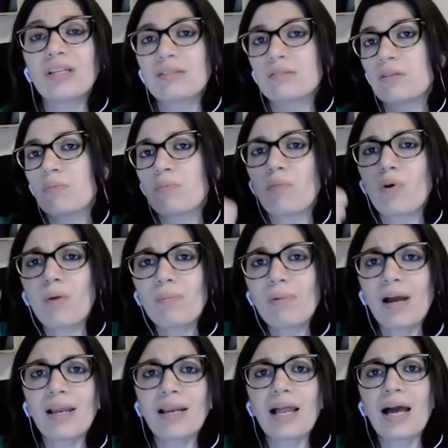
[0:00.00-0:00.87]
It's a
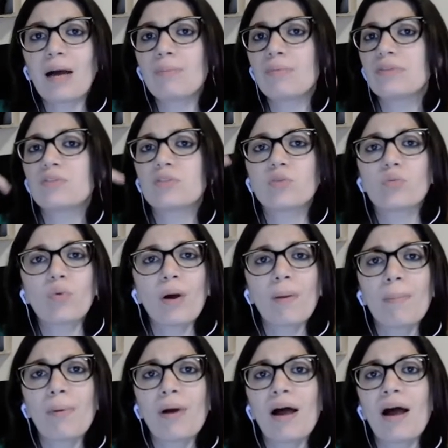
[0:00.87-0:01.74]
mobile app, it's a
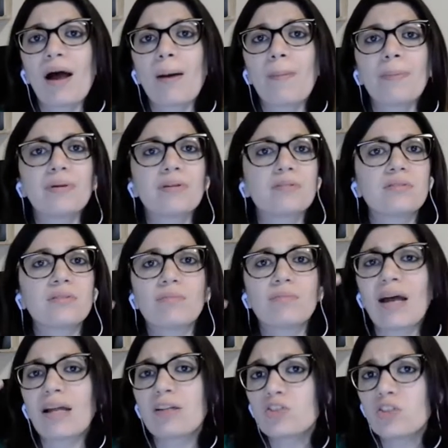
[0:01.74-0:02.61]
web app, it's a
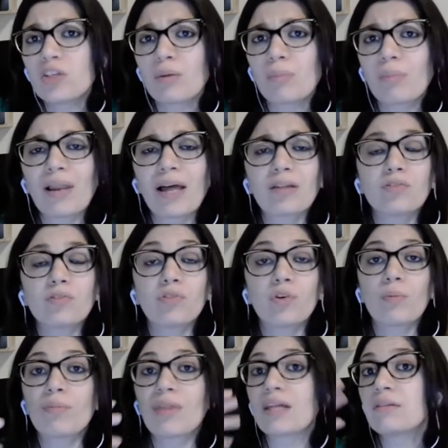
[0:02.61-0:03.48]
matching
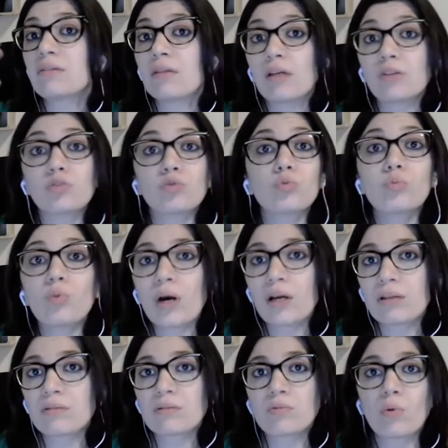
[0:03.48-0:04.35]
platform that does what?